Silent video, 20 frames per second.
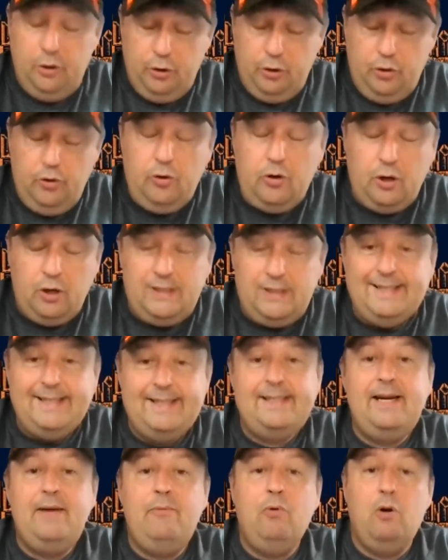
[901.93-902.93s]
You go to
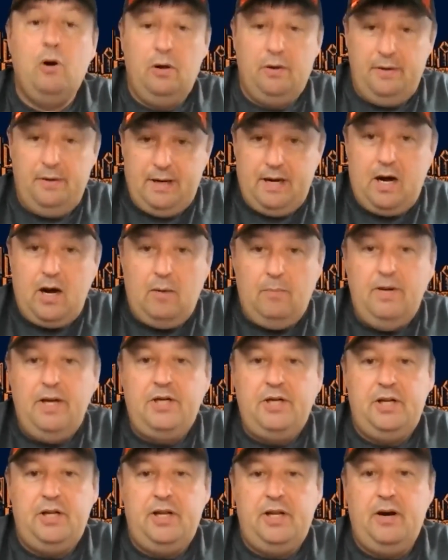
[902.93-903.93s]
Disney World, I'll
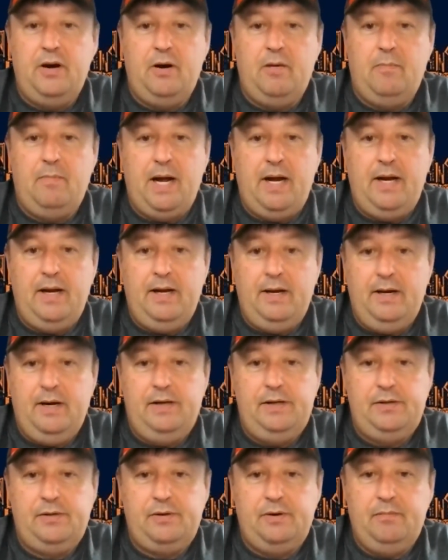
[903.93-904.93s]
meet you there and I'll buy you an
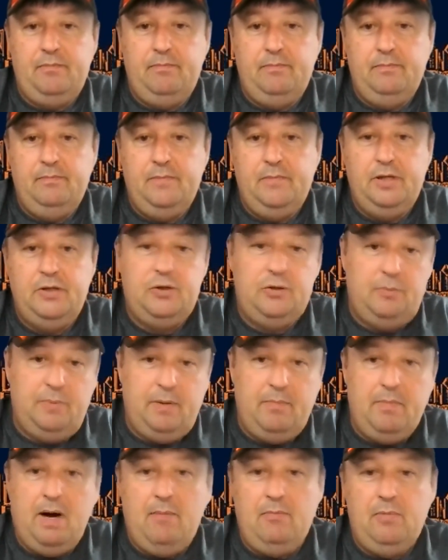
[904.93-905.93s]
ice cream,
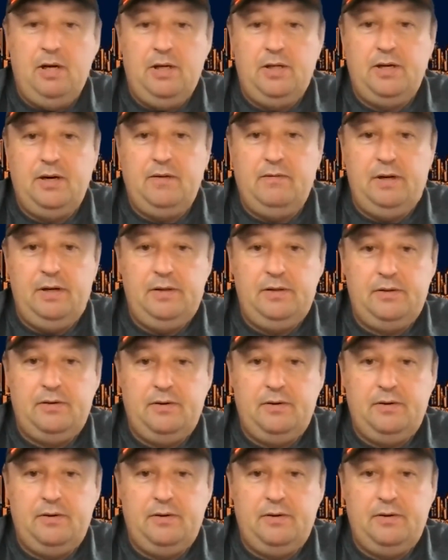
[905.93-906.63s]
assuming mom lets you have ice